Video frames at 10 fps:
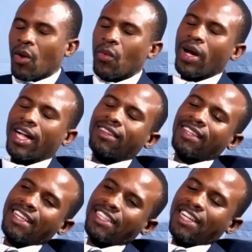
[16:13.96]

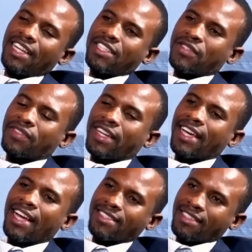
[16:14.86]
Well, as far
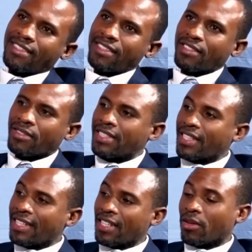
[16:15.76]
as this is
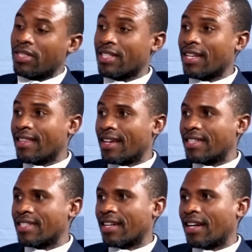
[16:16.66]
concerned, I would say
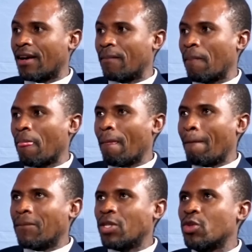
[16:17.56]
that
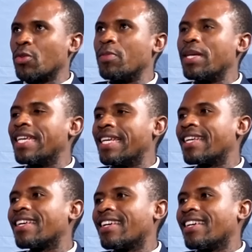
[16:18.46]
to
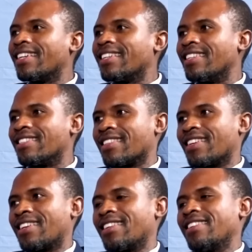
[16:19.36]
me, it's
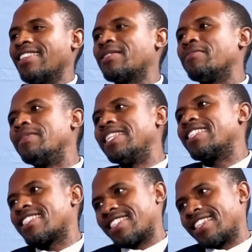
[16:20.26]

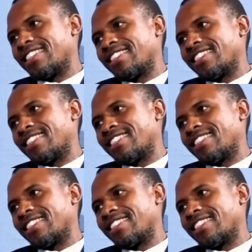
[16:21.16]
ministry.